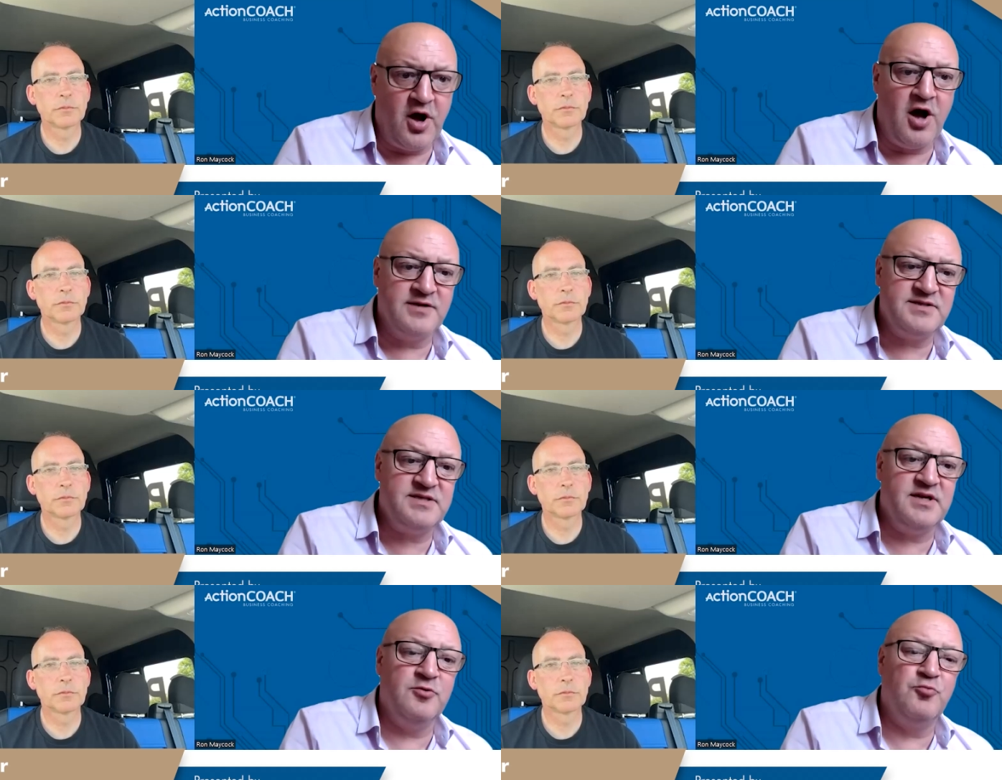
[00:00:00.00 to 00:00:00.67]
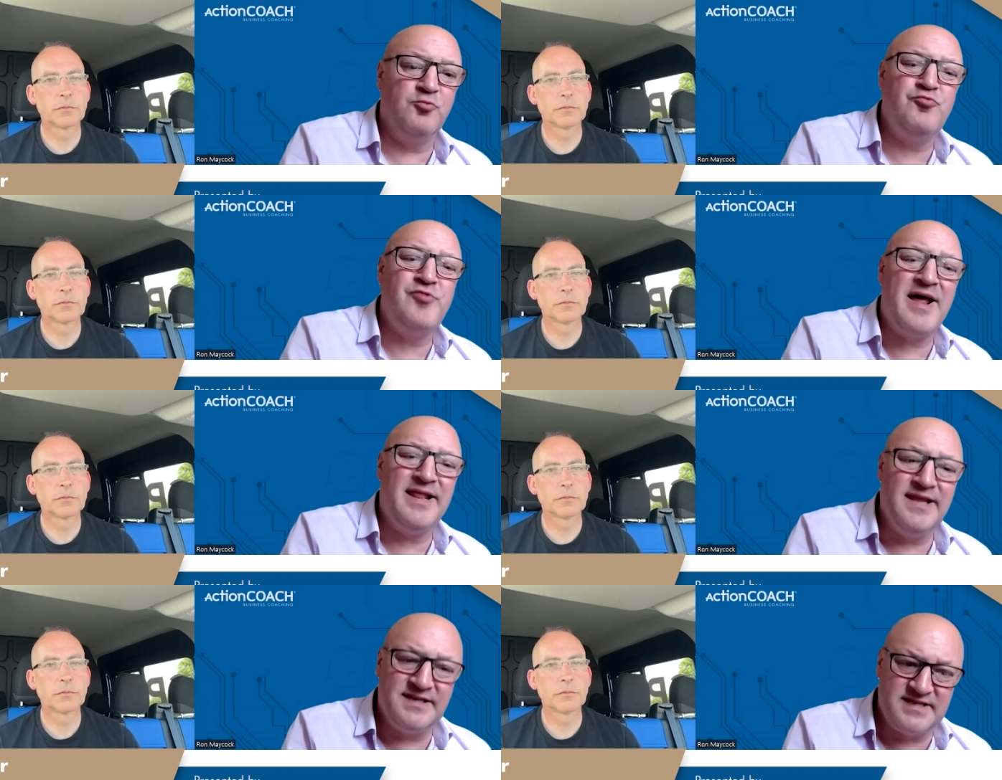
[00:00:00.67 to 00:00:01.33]
Speaker 1: are still
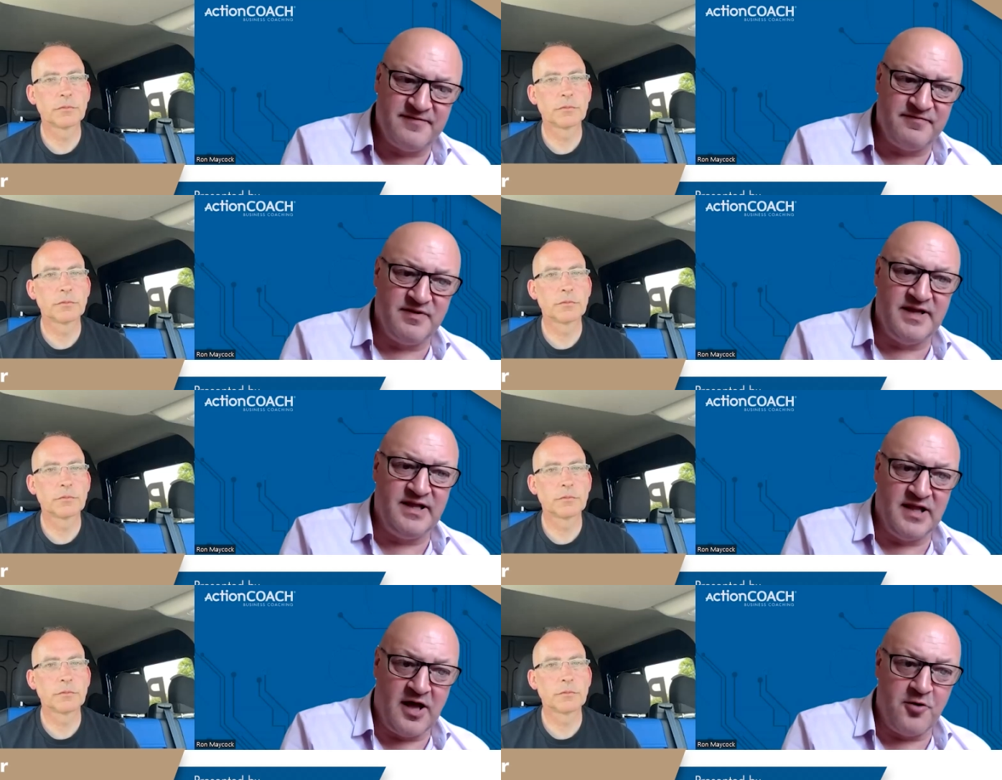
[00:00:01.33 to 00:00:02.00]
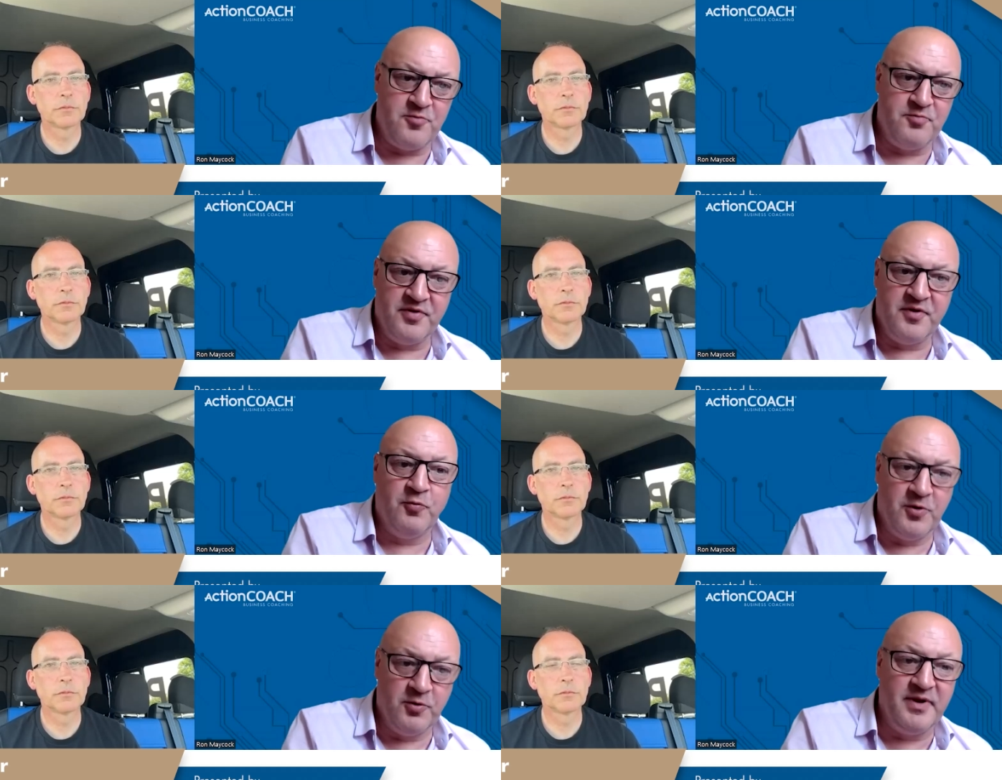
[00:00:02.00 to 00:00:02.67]
relatively low, but there
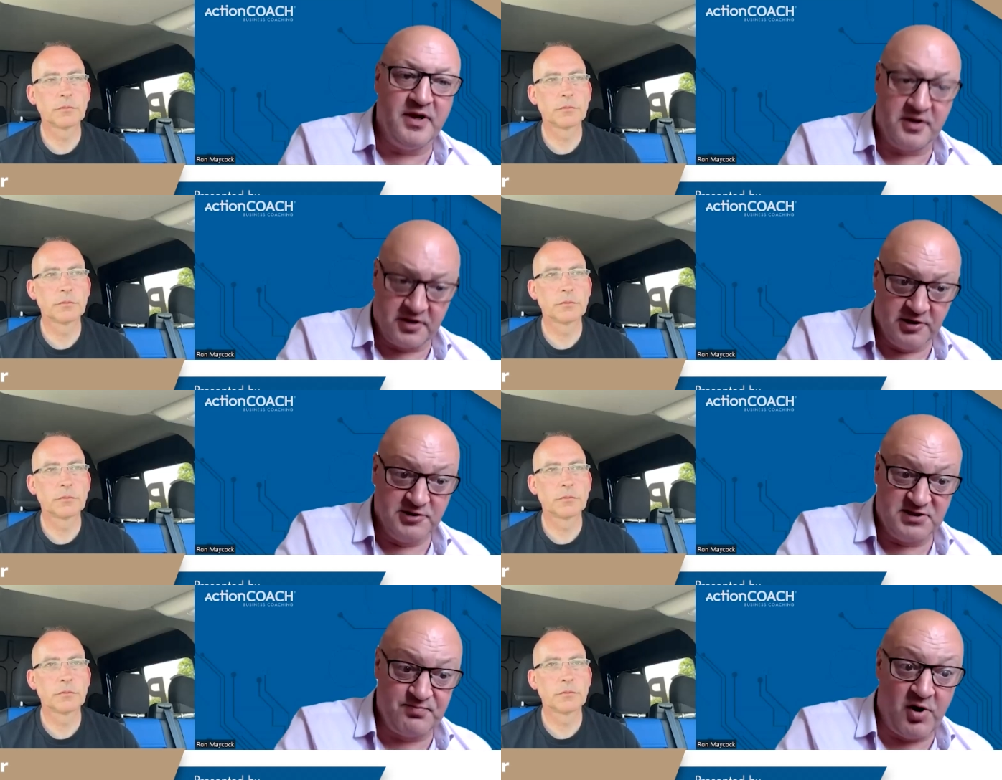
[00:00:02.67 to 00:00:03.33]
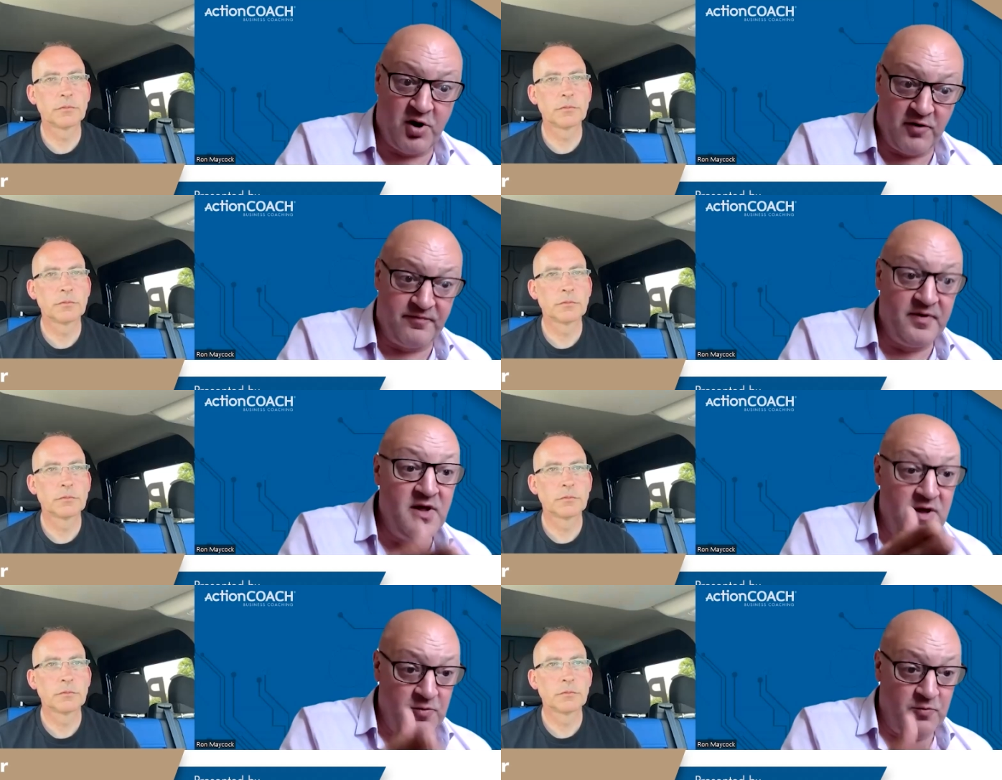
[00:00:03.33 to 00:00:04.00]
will be a cusp of
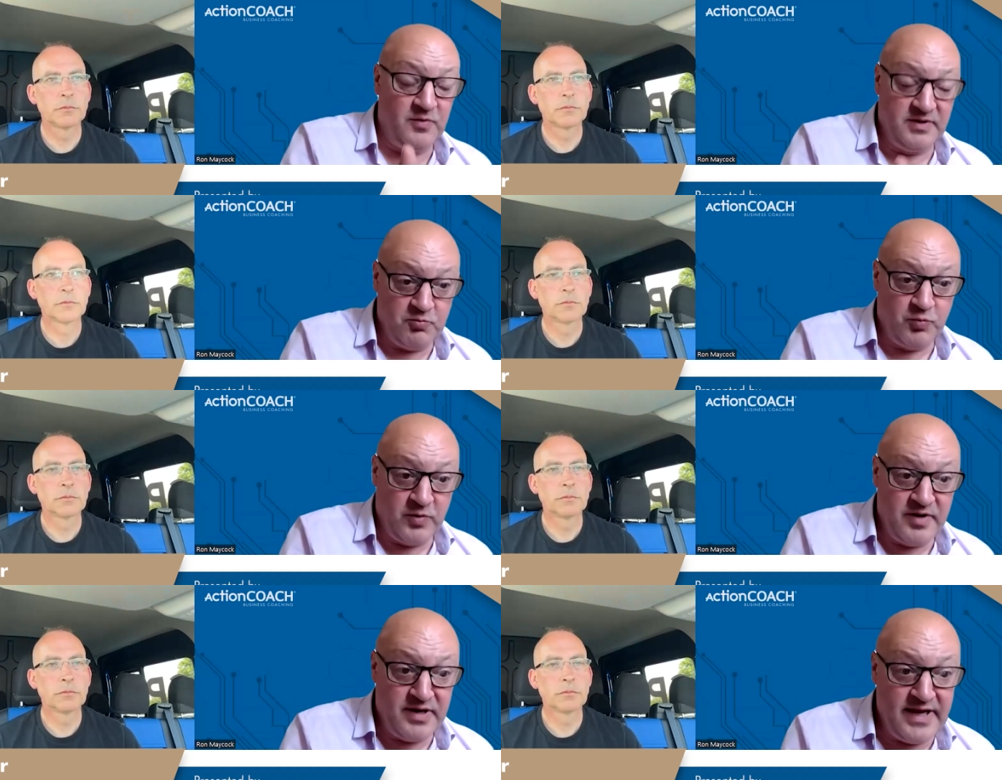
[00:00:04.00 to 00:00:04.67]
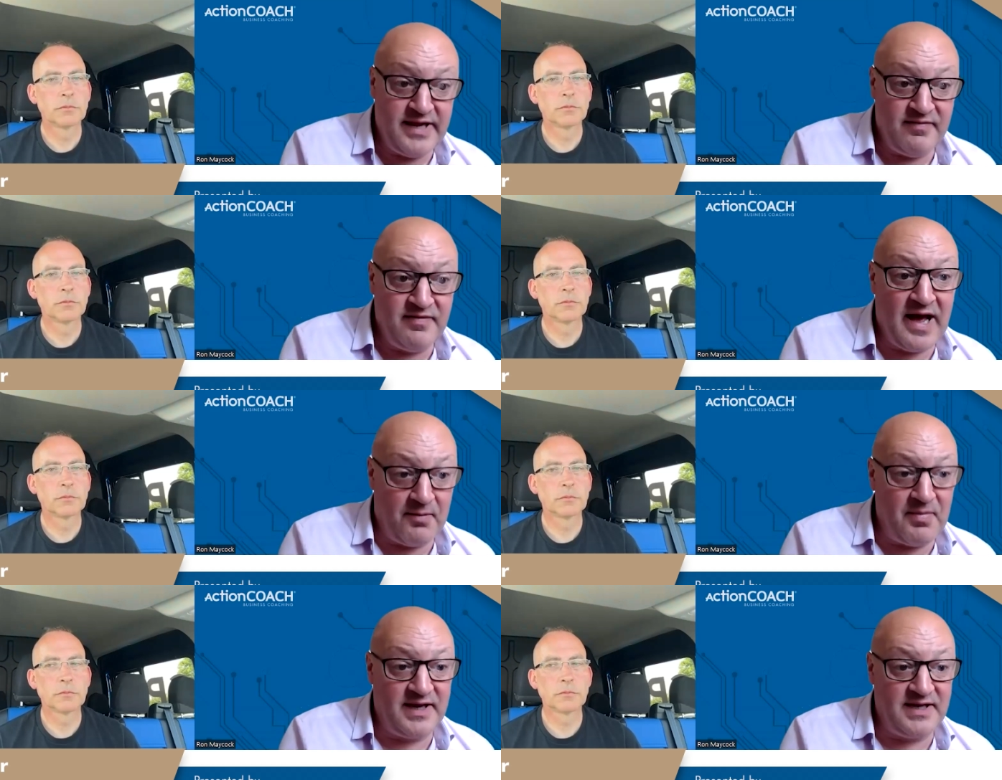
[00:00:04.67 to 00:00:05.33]
we we need
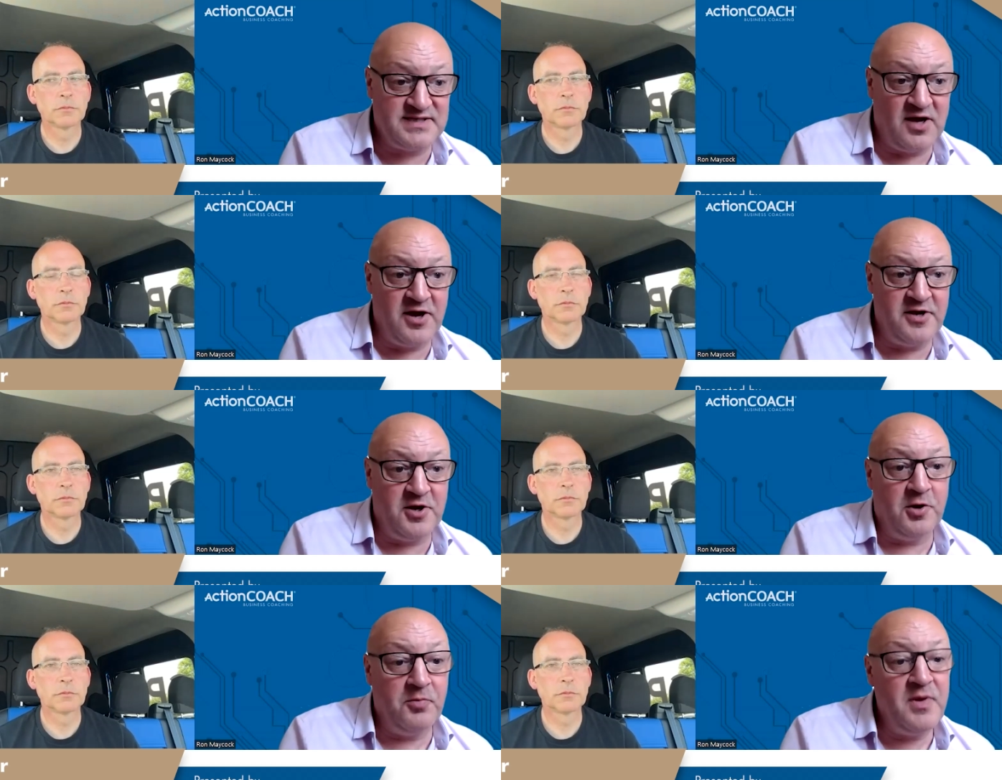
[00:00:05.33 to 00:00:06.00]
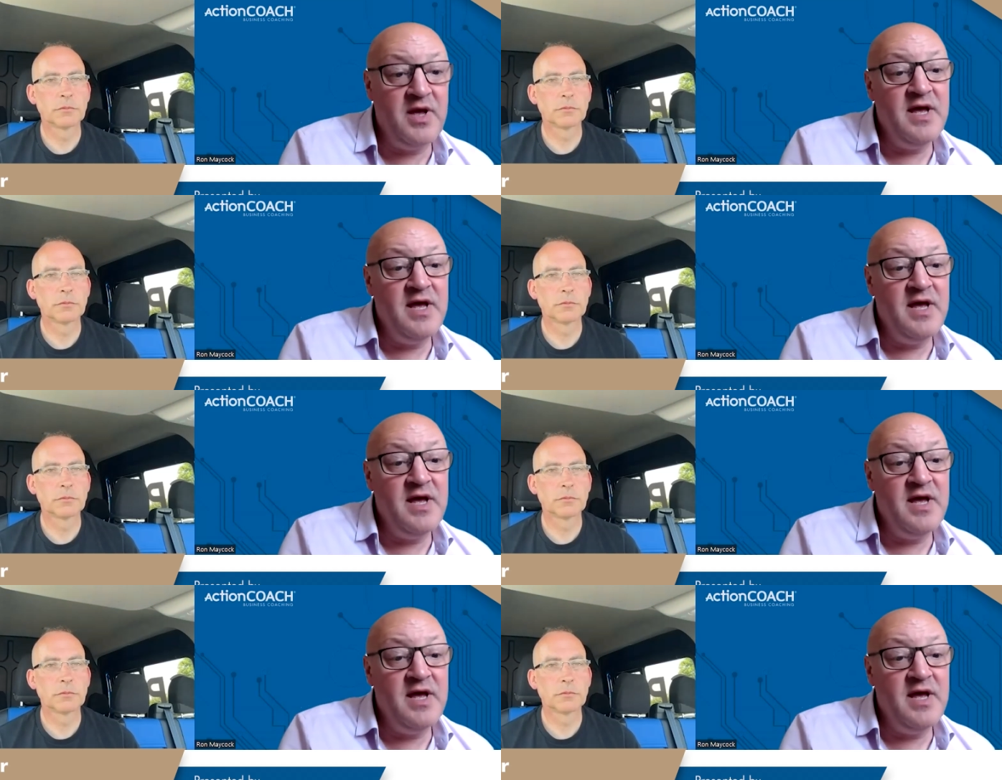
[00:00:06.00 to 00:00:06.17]
that many sign up.